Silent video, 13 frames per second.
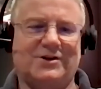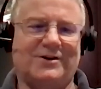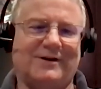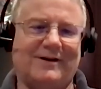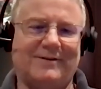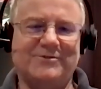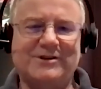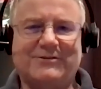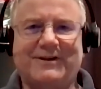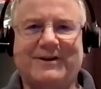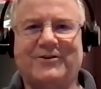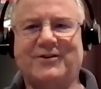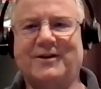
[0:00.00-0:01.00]
Sure. I'm
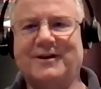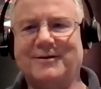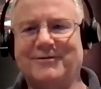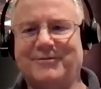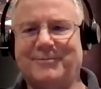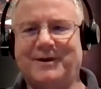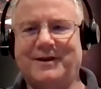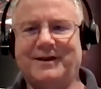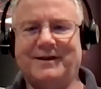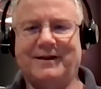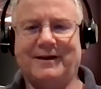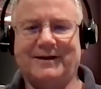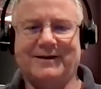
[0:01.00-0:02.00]
Geoff Anderson. I've
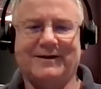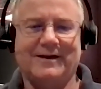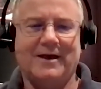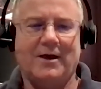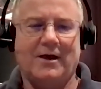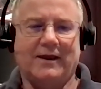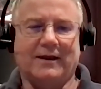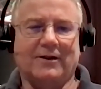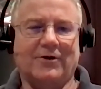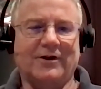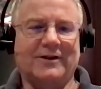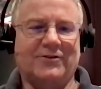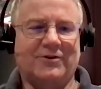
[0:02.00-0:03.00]
been uh,
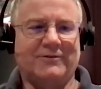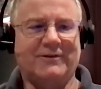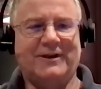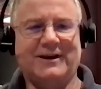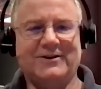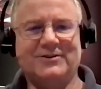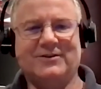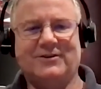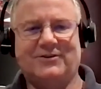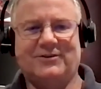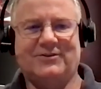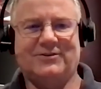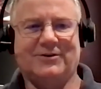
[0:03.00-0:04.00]
in learning and certifications
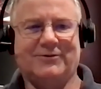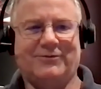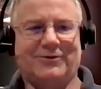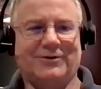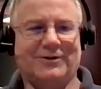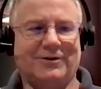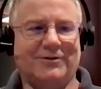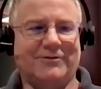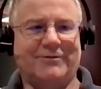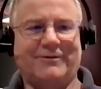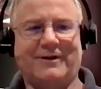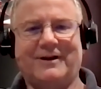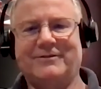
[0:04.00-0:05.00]
at Cisco for a little
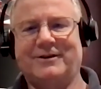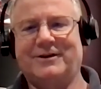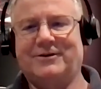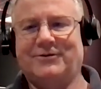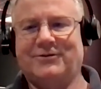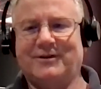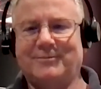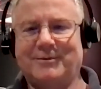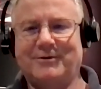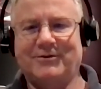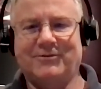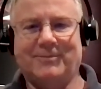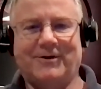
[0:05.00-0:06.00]
over five years, and I've
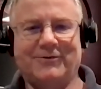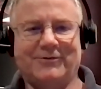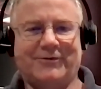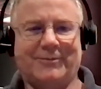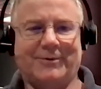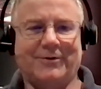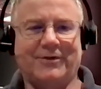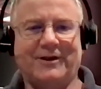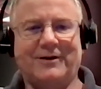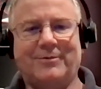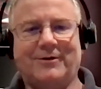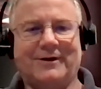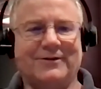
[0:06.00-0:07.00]
been responsible for both
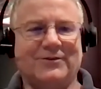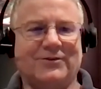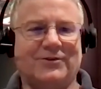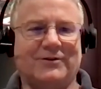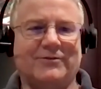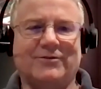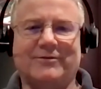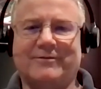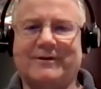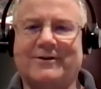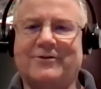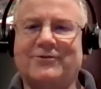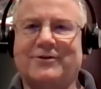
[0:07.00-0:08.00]
enterprise and service
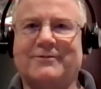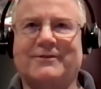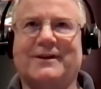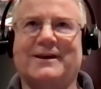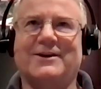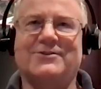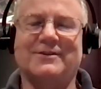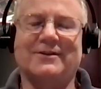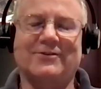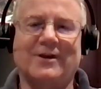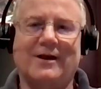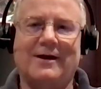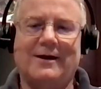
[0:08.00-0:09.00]
provider
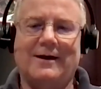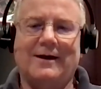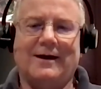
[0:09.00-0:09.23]
certifications.